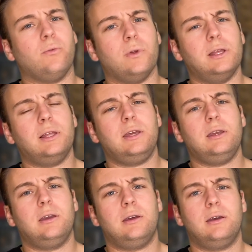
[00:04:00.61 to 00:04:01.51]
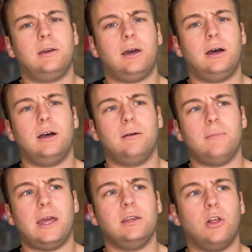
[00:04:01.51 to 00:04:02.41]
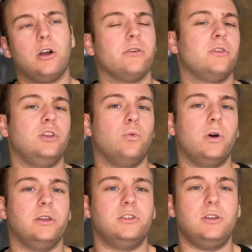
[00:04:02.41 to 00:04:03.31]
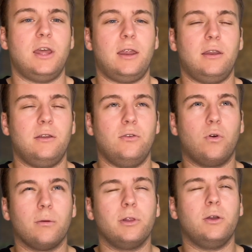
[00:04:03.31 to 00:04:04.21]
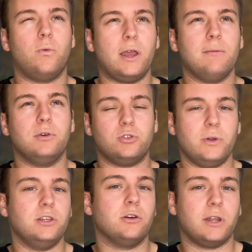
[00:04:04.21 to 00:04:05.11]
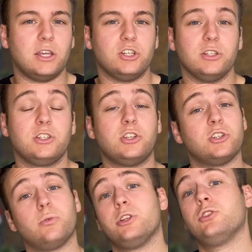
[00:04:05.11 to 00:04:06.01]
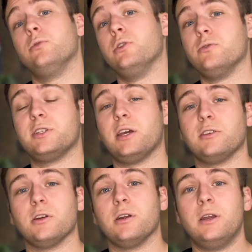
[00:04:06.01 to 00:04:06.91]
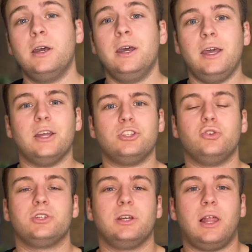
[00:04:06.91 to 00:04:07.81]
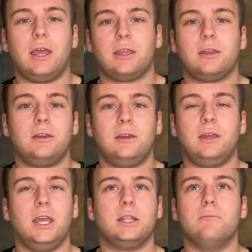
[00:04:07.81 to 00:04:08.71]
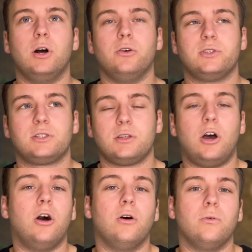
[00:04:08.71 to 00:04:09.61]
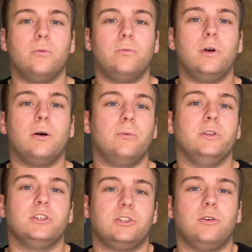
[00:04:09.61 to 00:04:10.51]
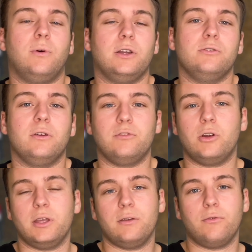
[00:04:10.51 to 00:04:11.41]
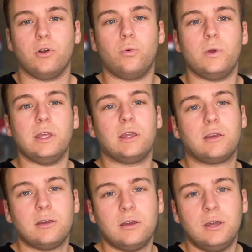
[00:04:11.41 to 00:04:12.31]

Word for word: really any longer than you would normally wait between donations to switch to a new center. It's usually like, at the most, oh, well, we just don't want you to have donated for a week,